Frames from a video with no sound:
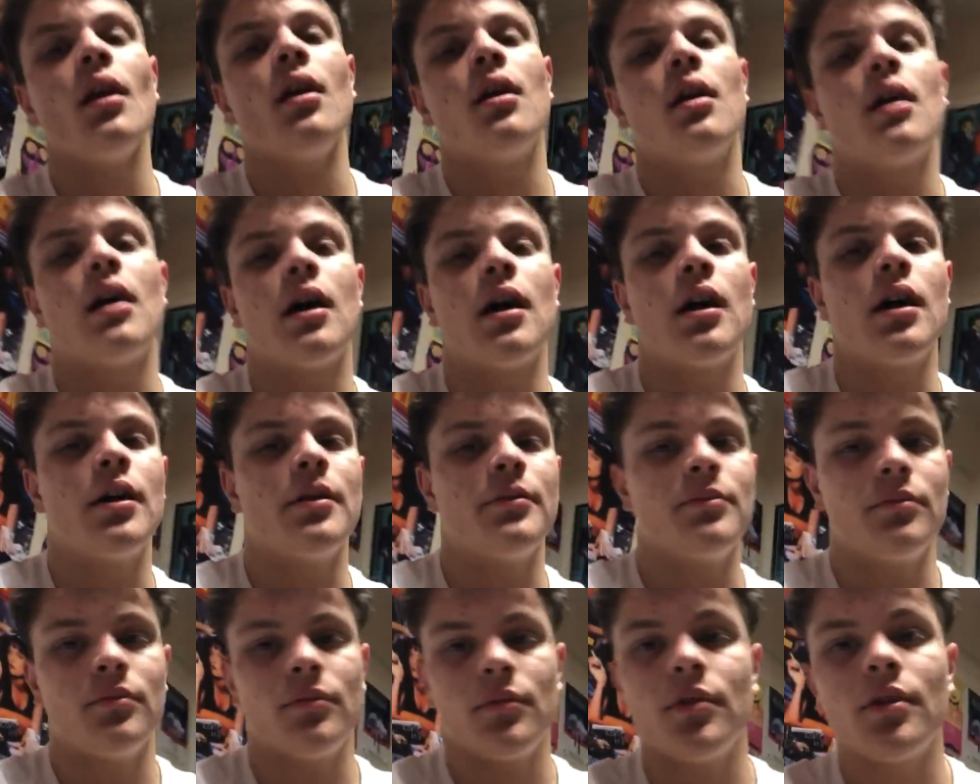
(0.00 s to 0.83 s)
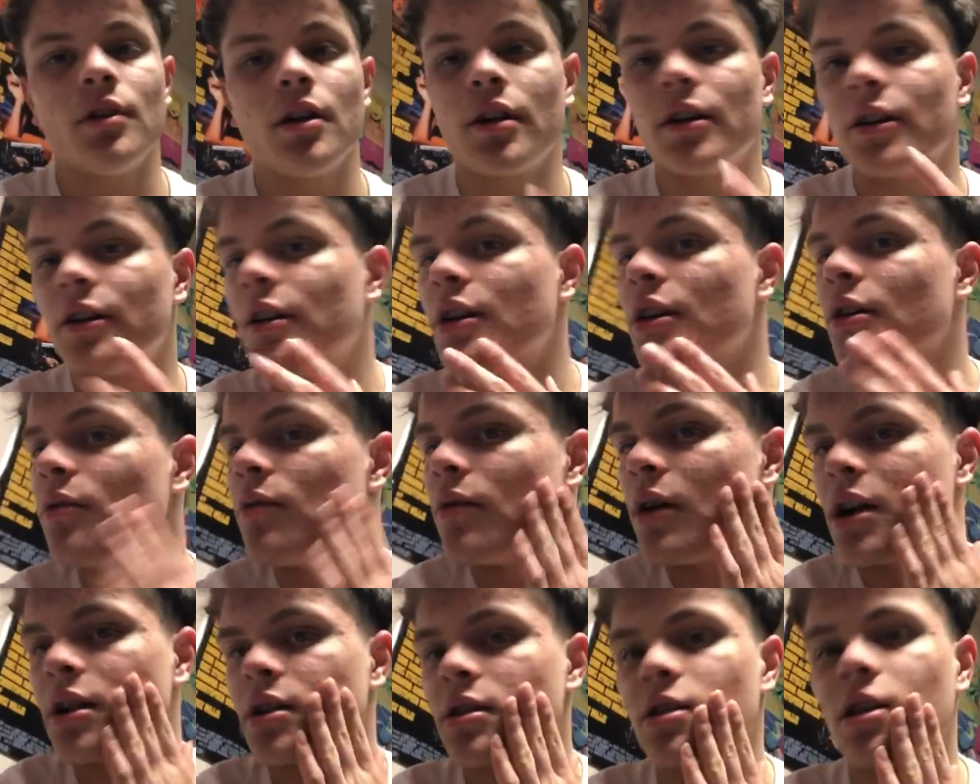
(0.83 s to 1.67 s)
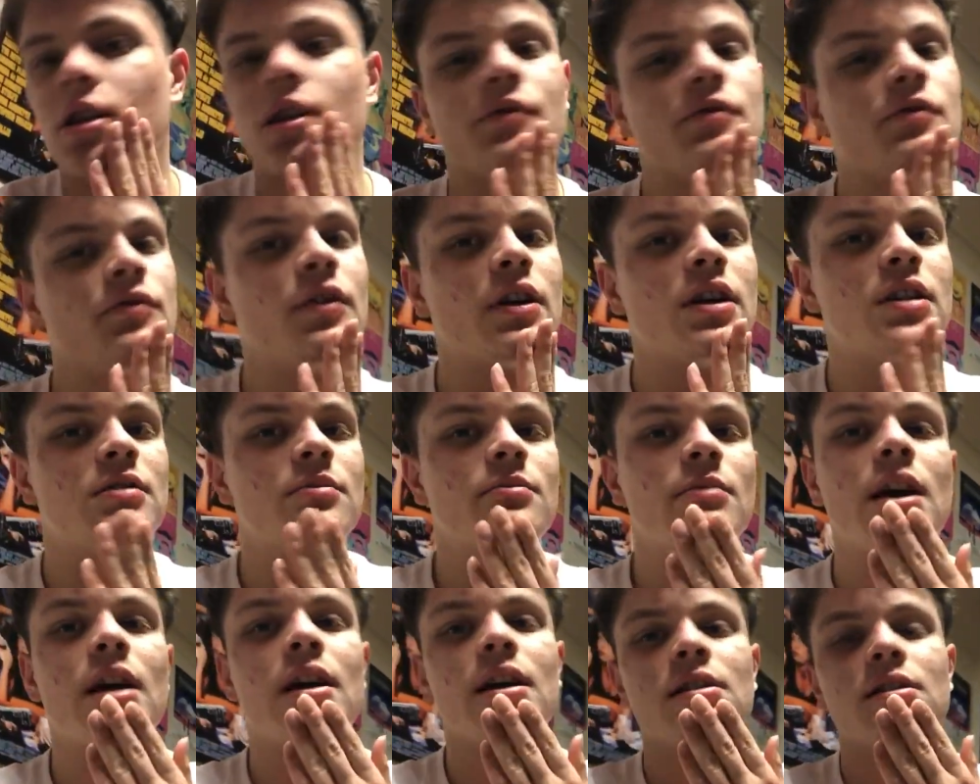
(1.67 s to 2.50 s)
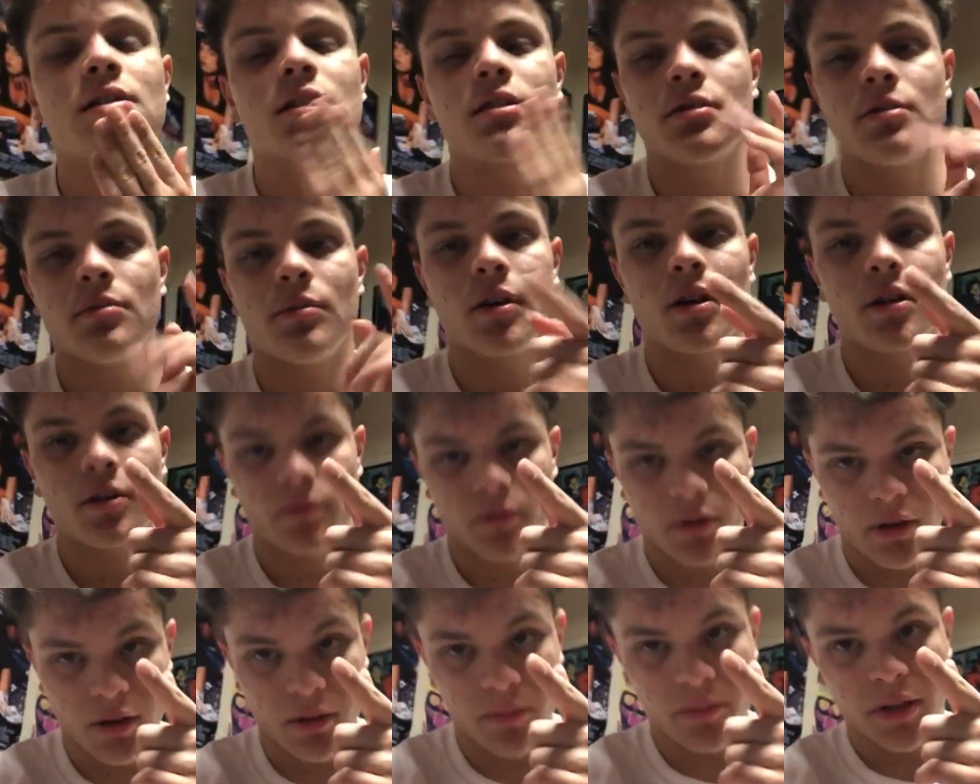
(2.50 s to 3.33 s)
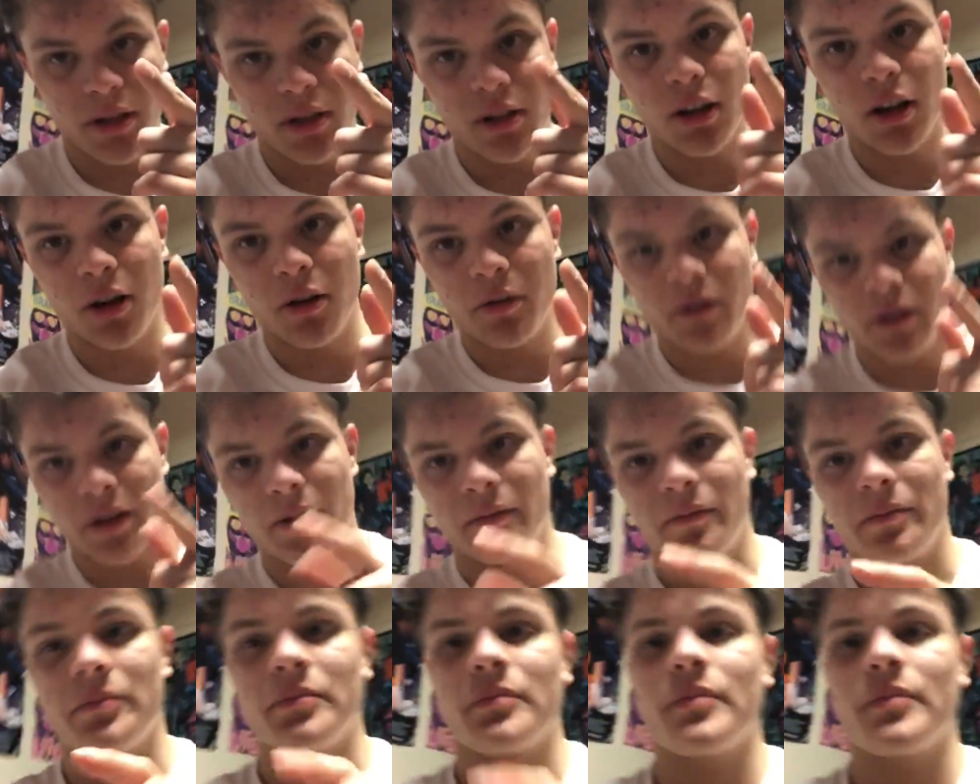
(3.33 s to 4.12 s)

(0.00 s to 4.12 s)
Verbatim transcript: Alright, you already know, washed off face mask. Tomorrow we're going to be glowing.